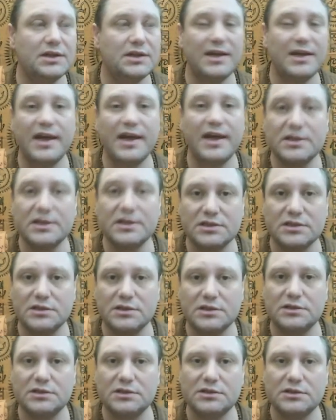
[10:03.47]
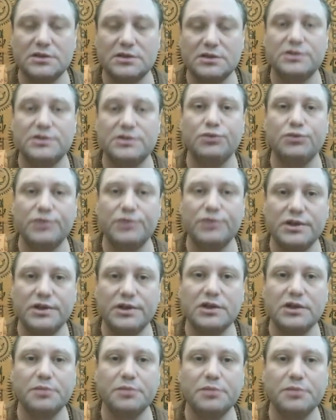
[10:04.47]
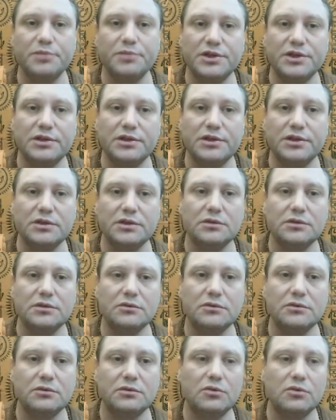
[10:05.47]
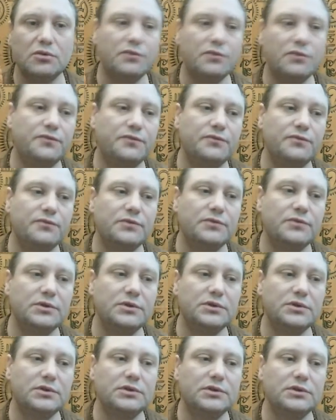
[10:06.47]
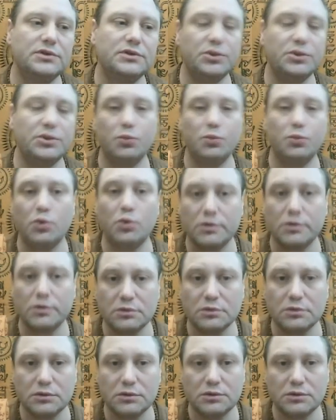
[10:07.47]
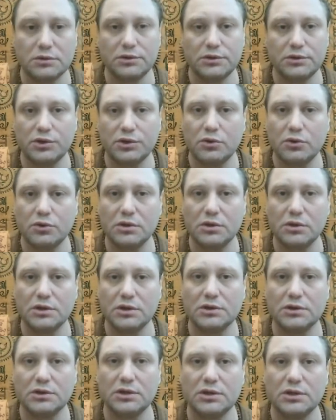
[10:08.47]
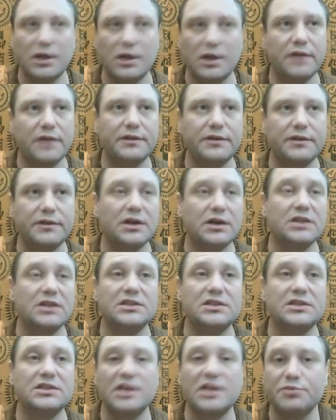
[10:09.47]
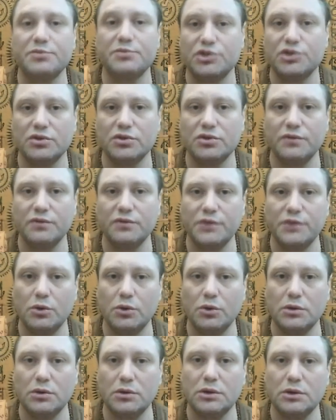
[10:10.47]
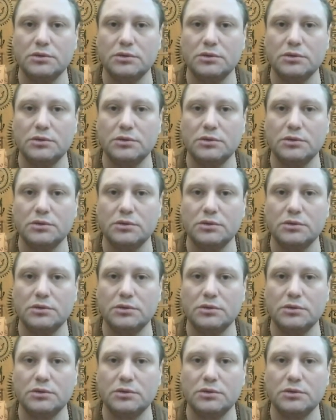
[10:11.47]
essence, that's the real meaning of the word yoga and the conception of yoga.